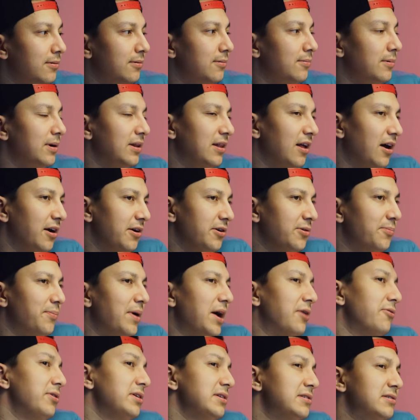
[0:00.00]
Well, are you
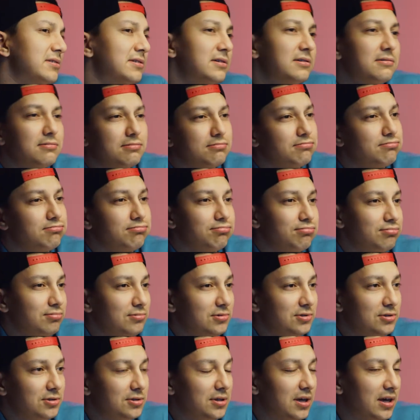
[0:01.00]
married?
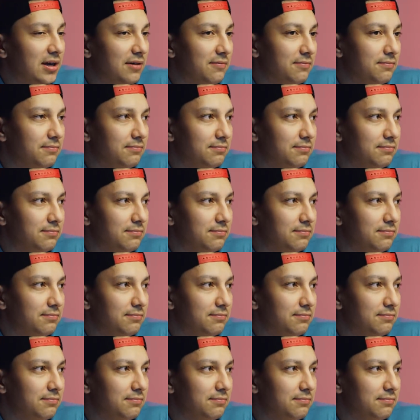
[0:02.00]
Do you have